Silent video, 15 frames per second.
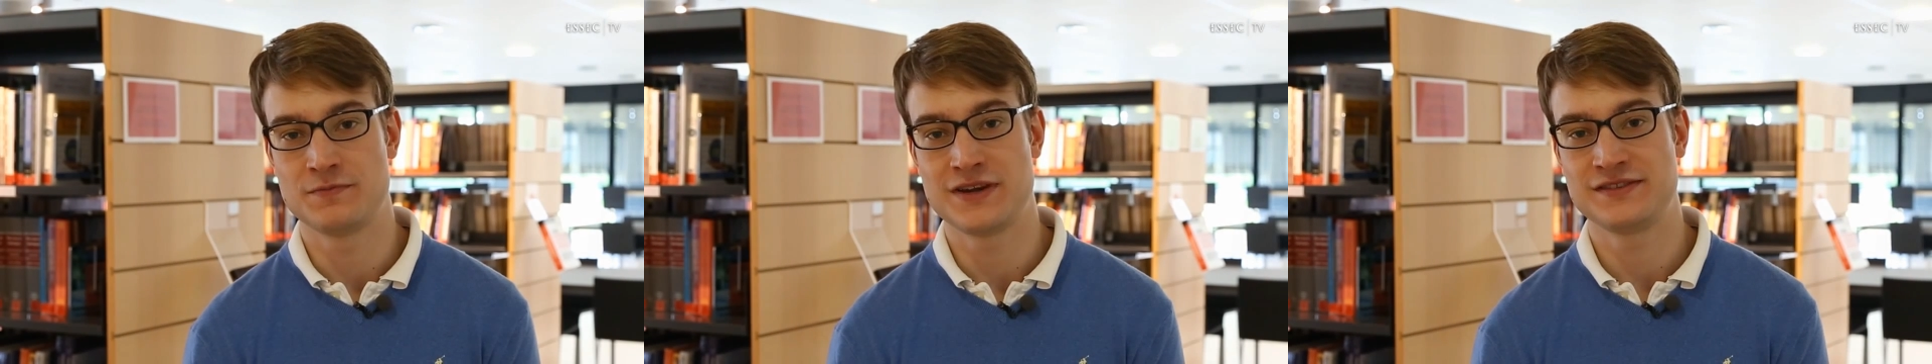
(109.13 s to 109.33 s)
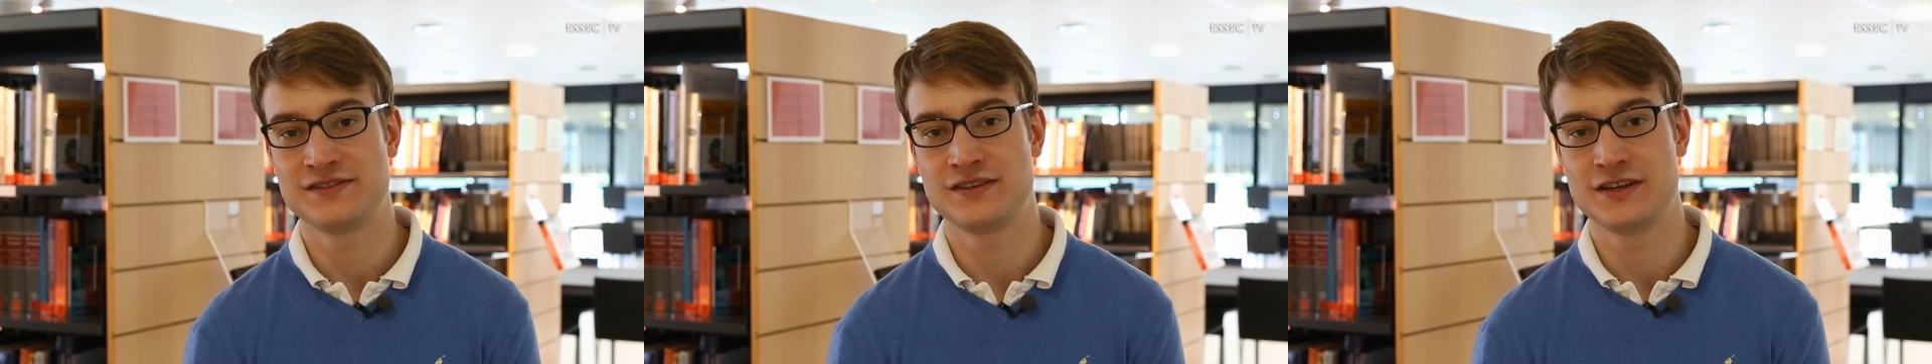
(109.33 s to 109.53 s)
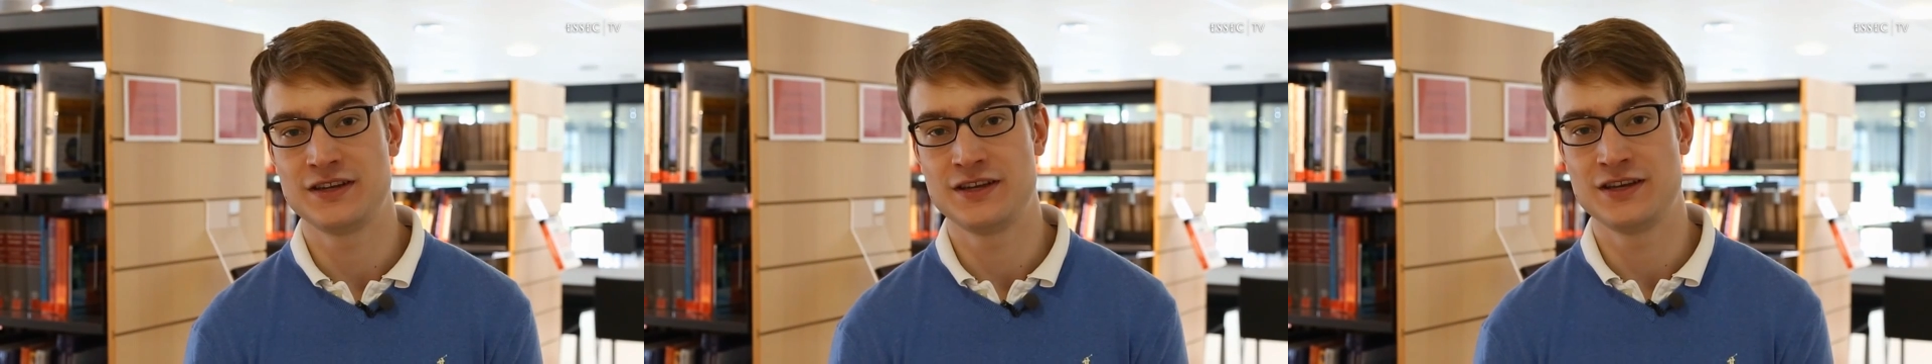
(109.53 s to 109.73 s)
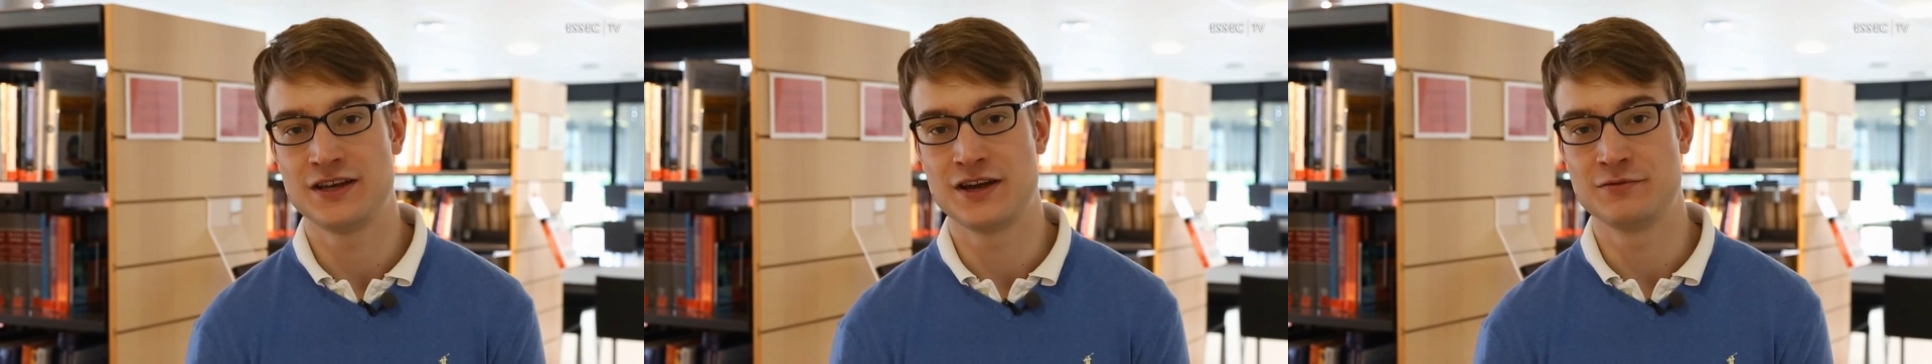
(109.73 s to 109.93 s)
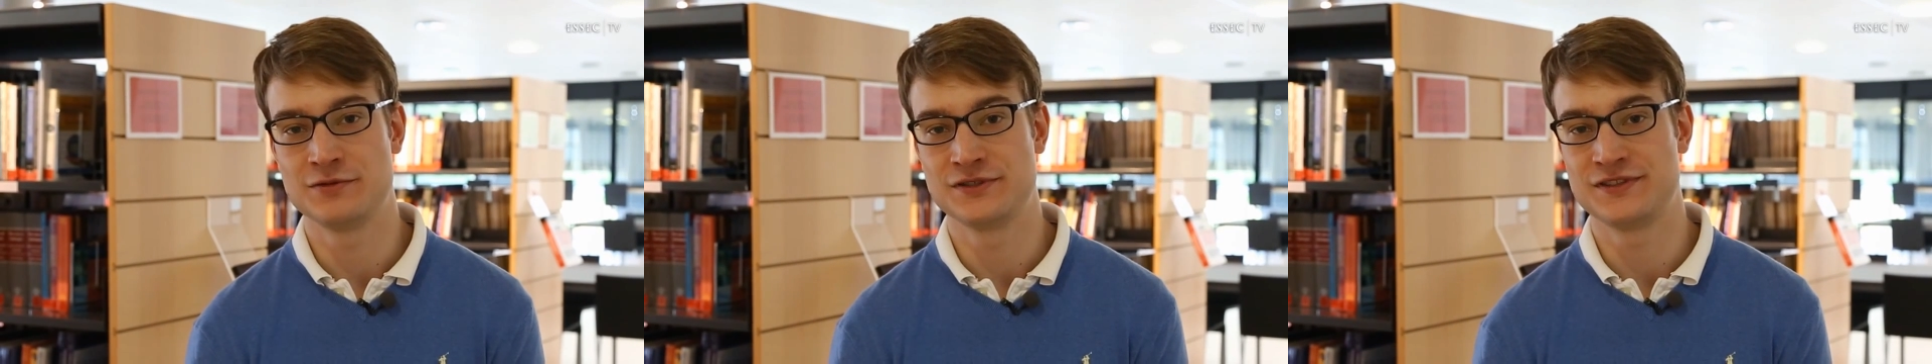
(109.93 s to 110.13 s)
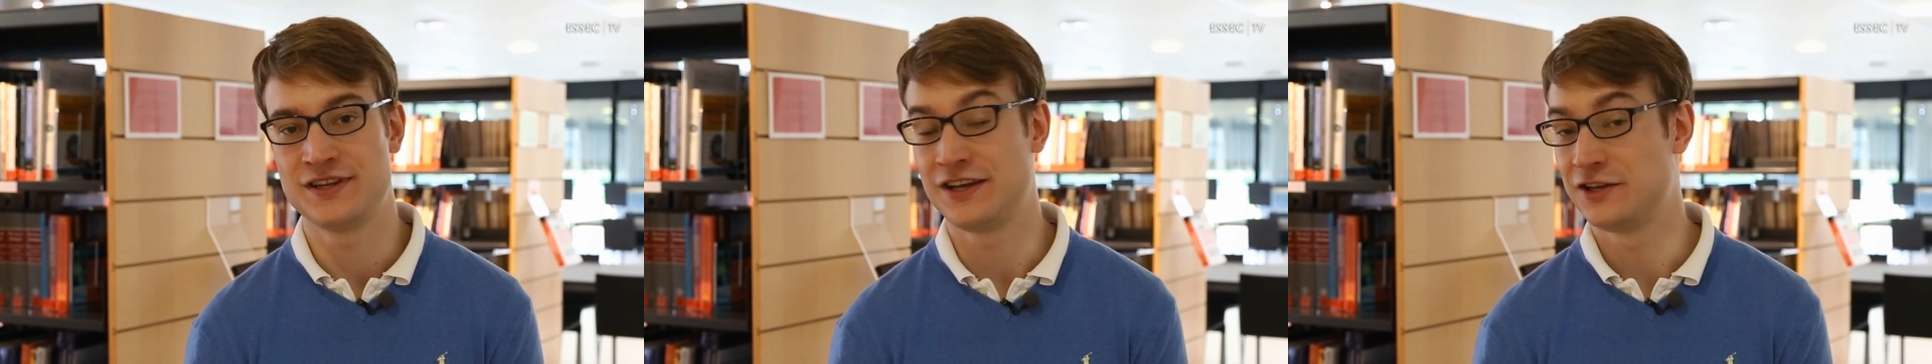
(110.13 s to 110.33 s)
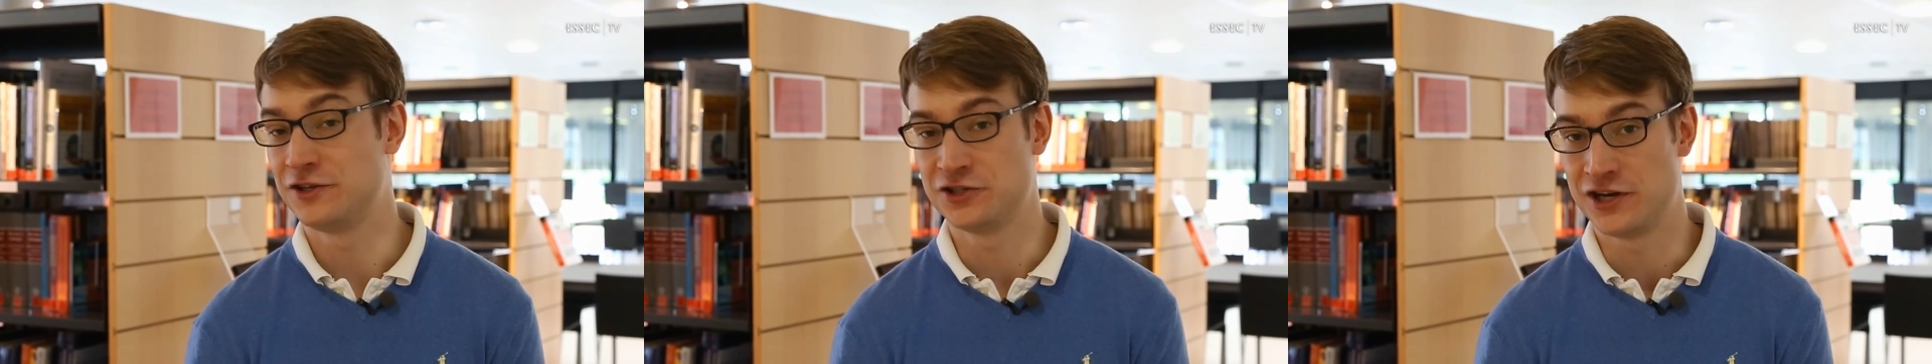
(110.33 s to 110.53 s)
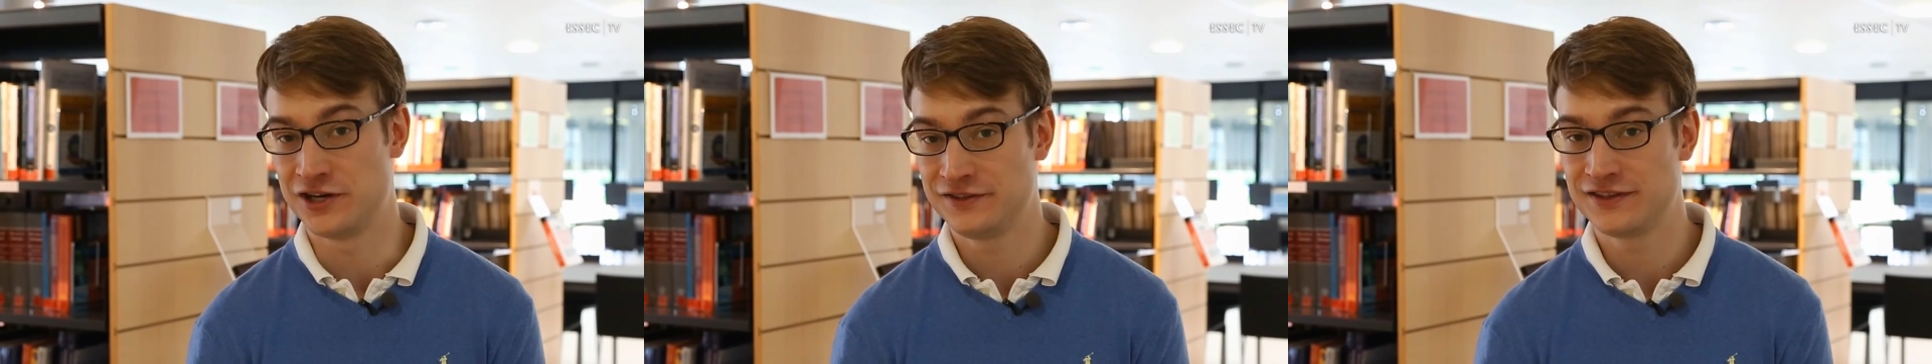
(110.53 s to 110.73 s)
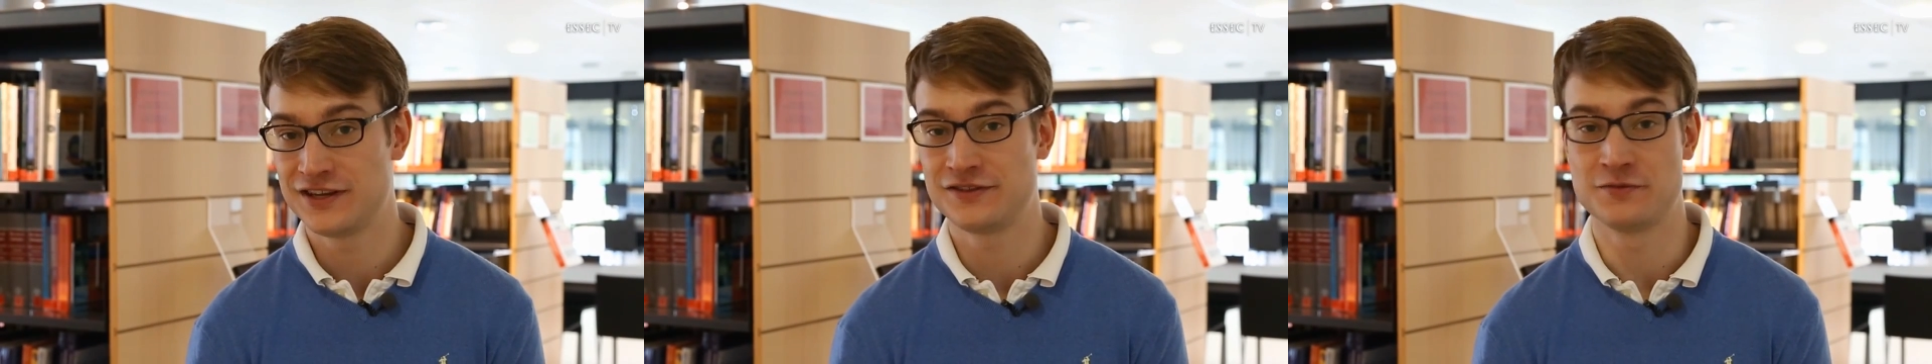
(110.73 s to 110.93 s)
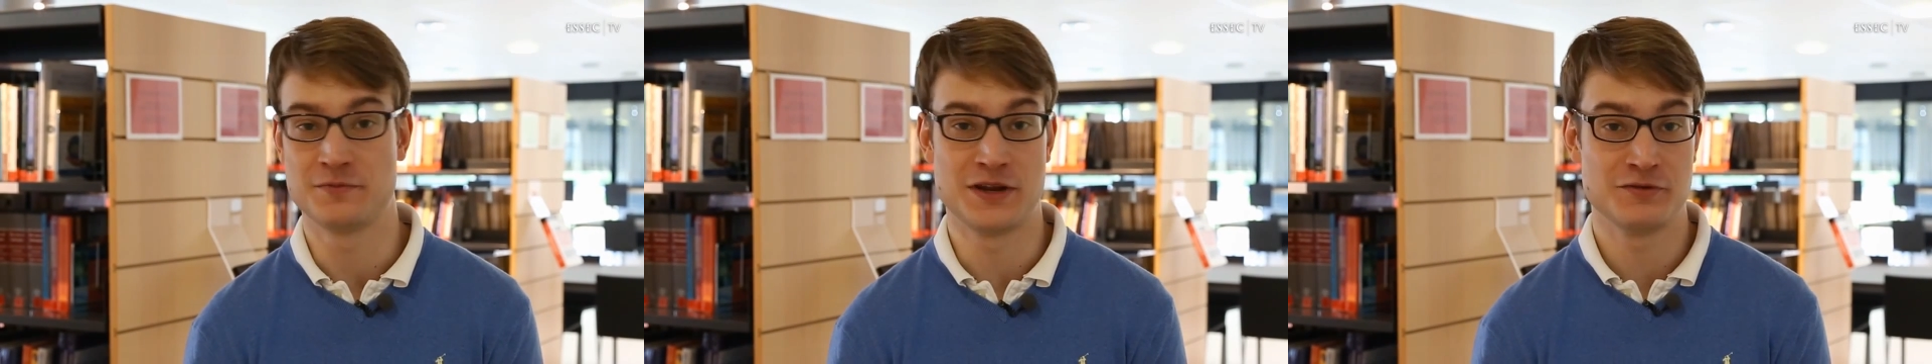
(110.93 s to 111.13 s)
basically I was taking Chinese
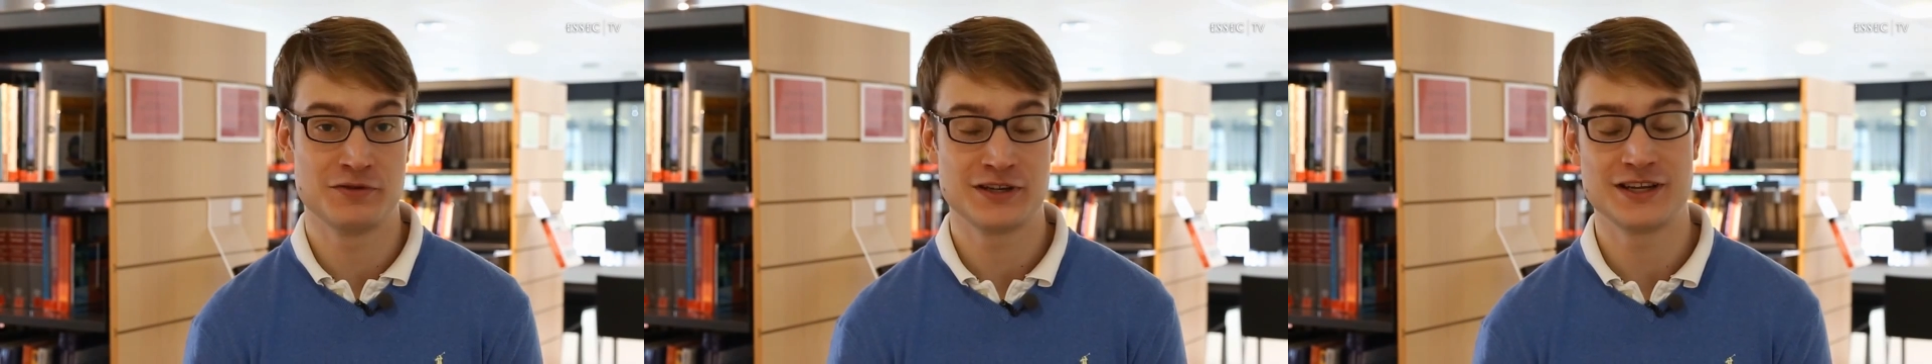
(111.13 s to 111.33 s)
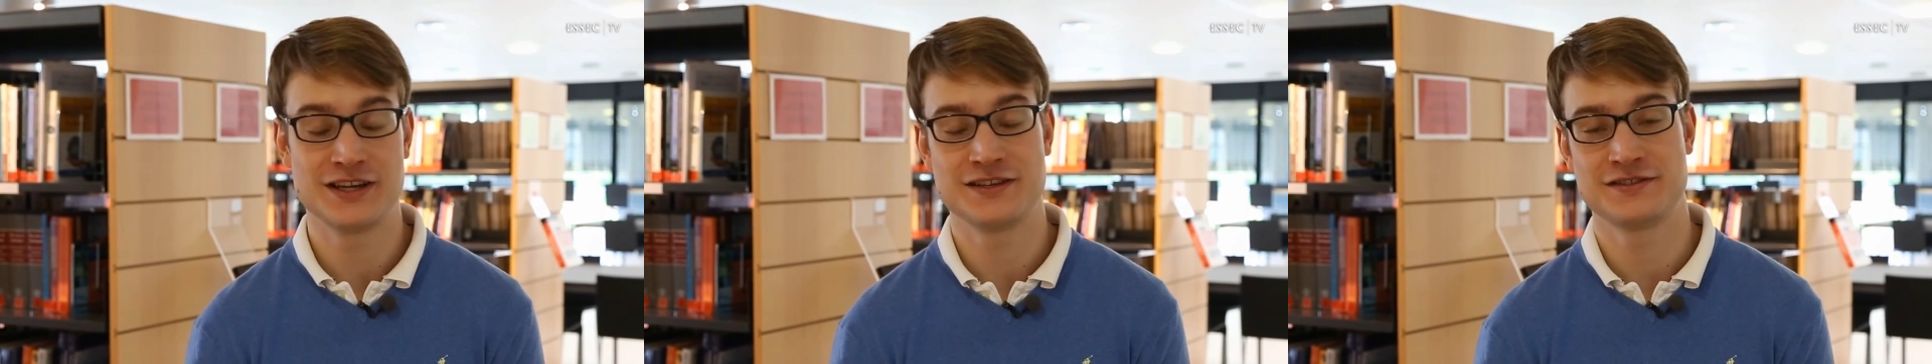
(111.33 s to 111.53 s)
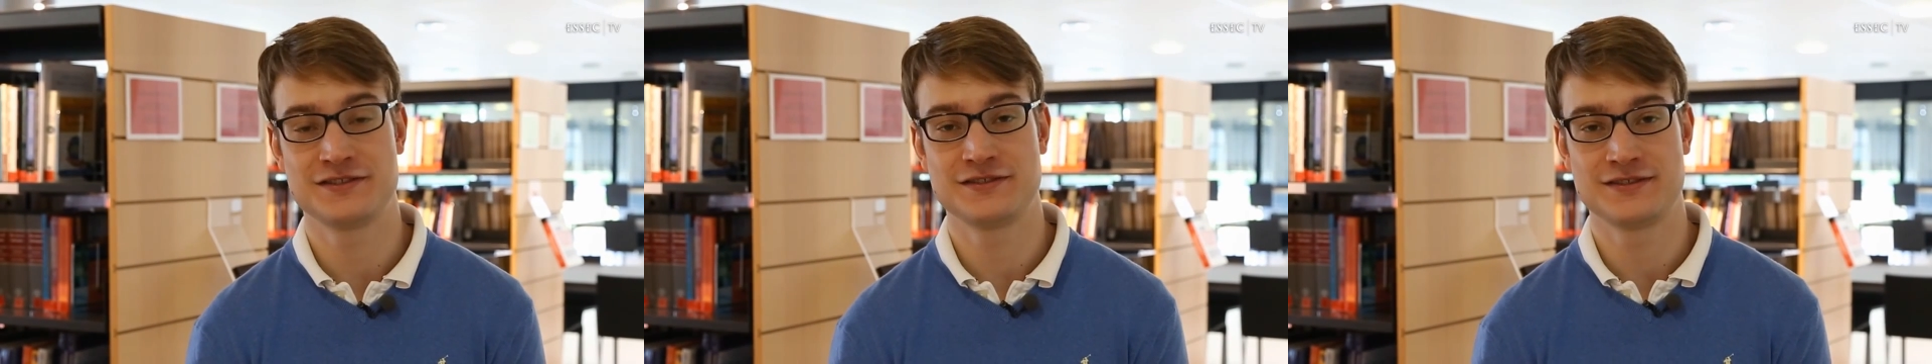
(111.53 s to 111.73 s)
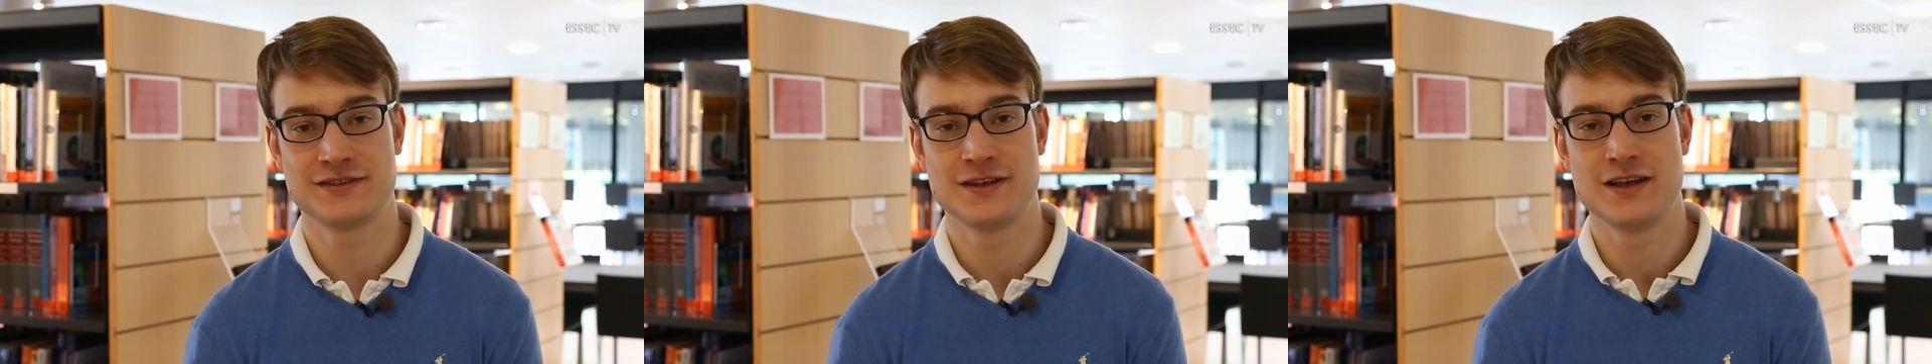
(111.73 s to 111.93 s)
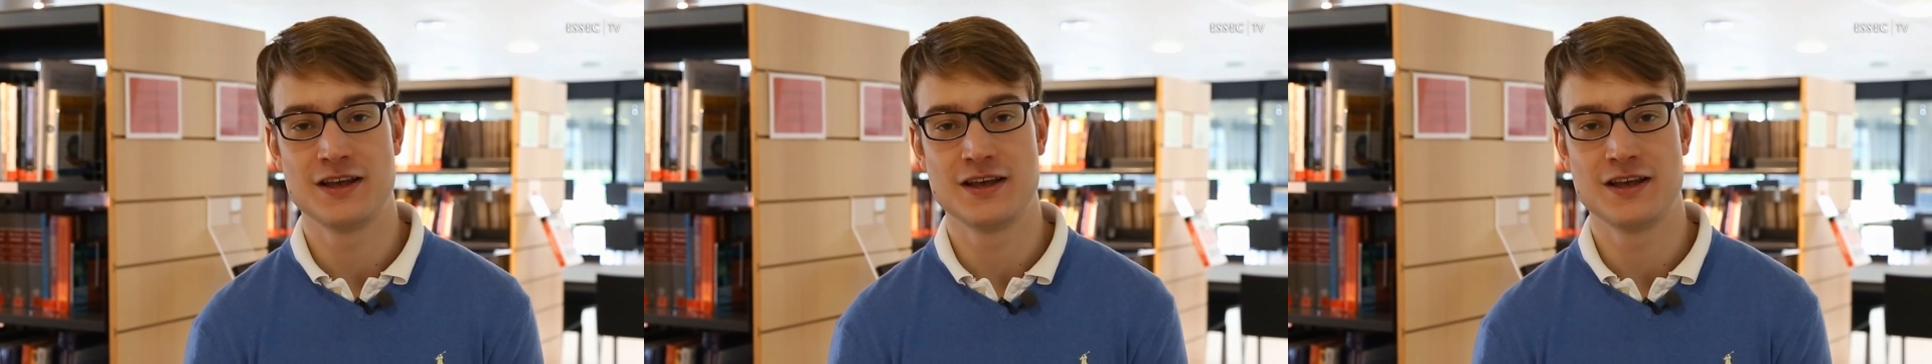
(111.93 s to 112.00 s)
class or Mandarin classes.